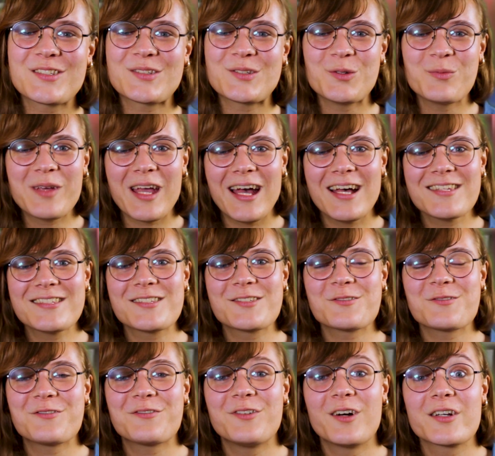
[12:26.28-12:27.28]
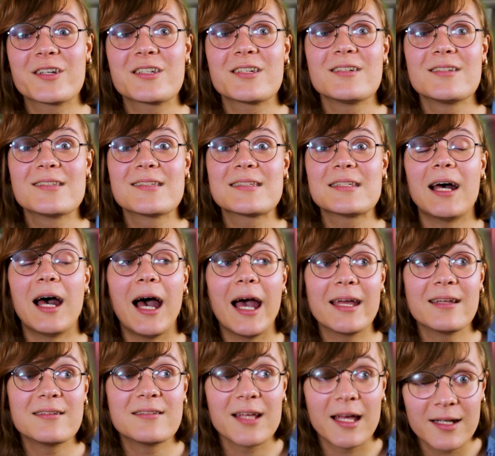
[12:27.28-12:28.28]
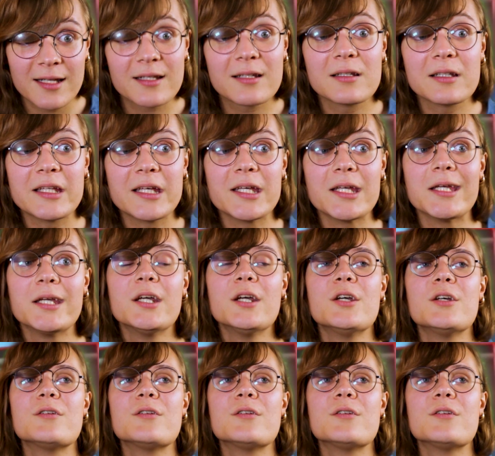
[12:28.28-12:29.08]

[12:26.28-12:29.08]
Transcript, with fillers: Zoom Gas functions identically